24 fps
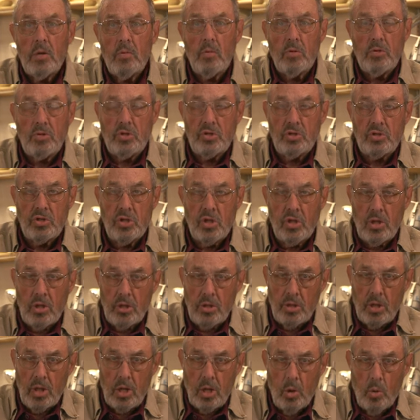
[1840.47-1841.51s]
which is the,
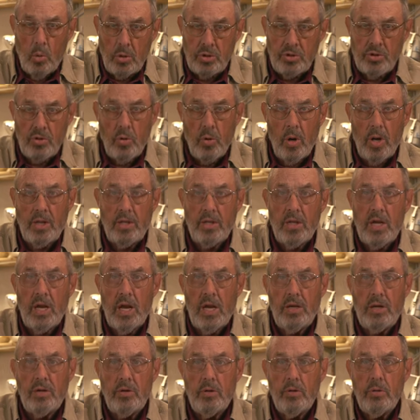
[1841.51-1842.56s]
the lowest grade that
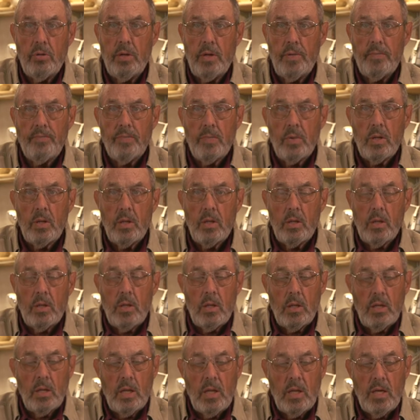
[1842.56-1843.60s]
I do.
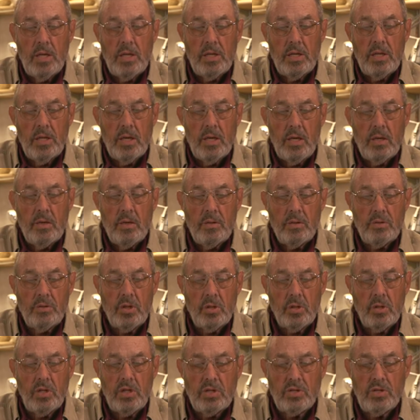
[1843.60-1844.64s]
And uh,
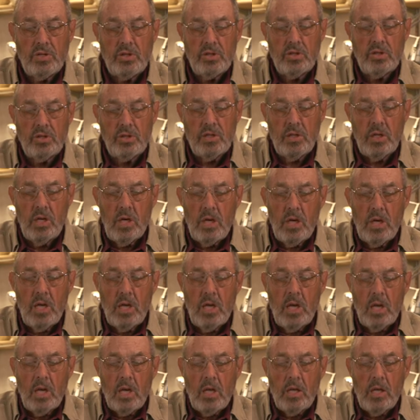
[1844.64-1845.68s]
so this is,
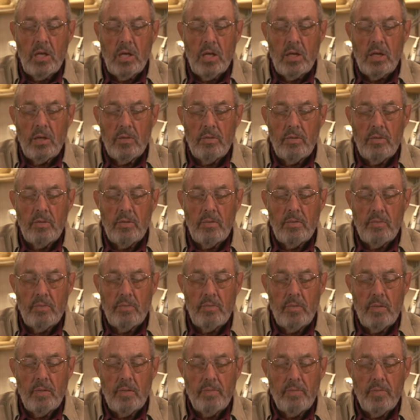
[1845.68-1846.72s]
uh,
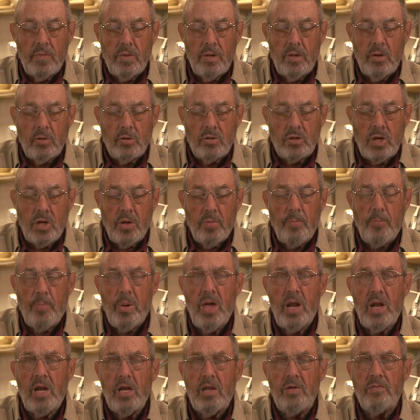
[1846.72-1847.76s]
there's a
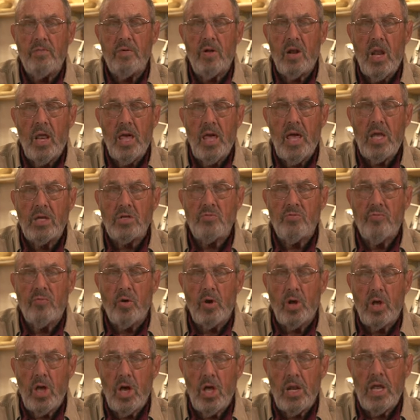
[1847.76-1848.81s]
competitive class
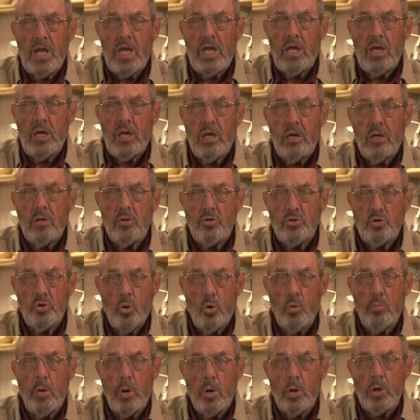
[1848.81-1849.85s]
for gunning
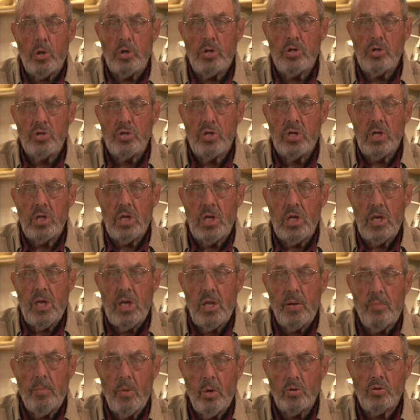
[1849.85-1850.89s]
shorebirds
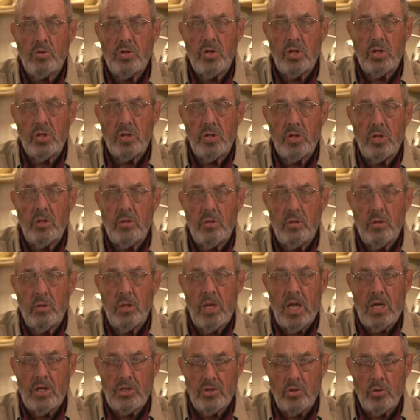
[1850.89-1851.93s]
in most of the
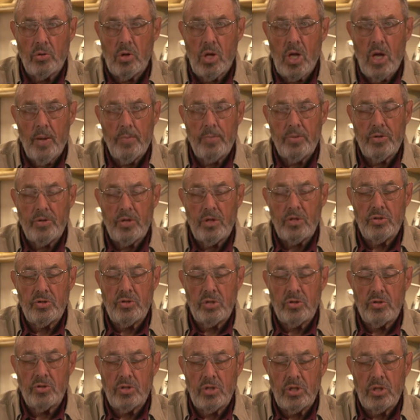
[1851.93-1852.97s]
national
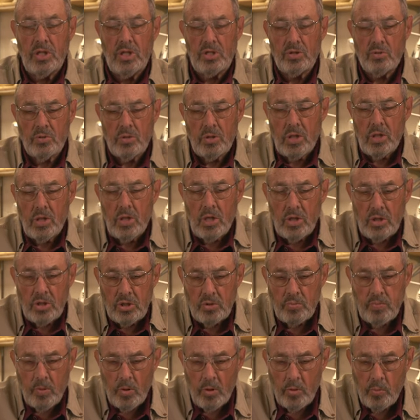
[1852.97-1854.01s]
competitions, and this
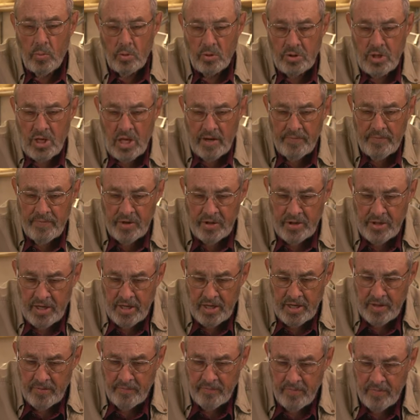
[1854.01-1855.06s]
this bird was kind of
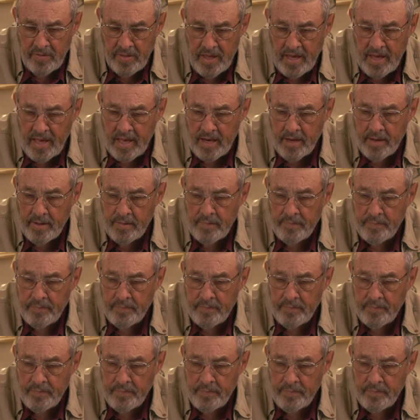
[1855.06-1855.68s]
intended for that.